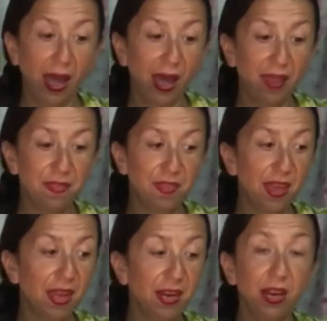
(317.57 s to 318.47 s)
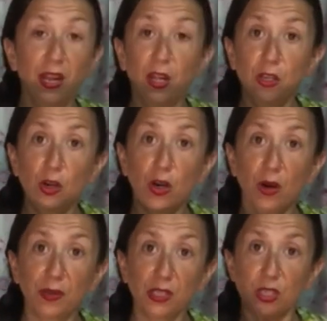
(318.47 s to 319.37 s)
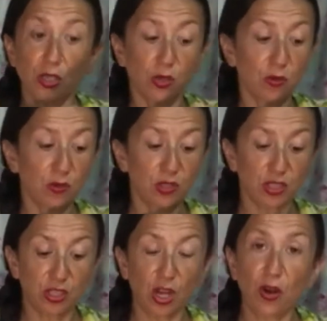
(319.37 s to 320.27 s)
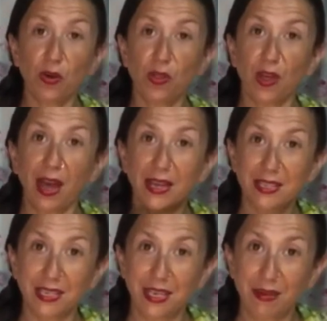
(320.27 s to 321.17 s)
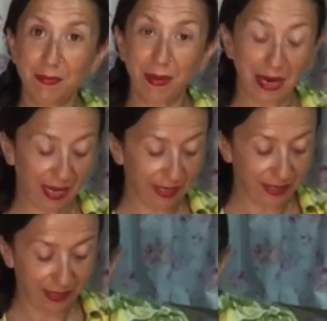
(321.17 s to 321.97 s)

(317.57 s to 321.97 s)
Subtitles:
And then you're going to sew that in place.